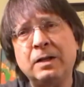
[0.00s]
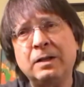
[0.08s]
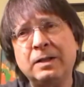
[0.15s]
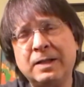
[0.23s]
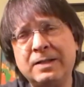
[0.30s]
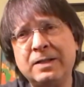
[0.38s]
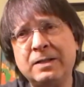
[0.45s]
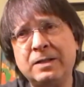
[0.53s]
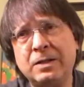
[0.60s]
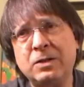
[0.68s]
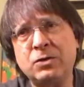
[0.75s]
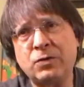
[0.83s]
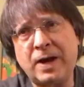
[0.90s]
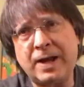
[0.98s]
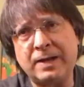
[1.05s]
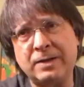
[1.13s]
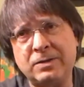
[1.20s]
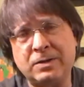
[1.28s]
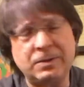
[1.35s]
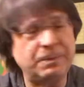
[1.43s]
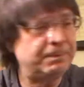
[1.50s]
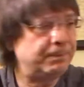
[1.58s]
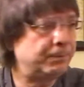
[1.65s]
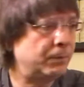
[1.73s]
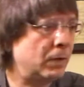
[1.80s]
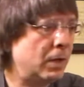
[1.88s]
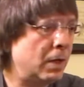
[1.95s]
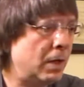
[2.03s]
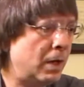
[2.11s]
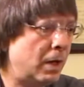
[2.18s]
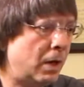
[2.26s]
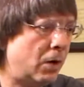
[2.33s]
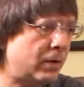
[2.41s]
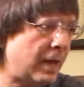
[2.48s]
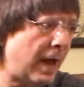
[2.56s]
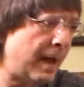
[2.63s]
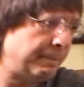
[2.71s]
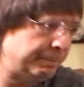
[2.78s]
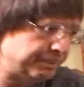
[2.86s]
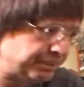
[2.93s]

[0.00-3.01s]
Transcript: listen to the Dregs. Okay.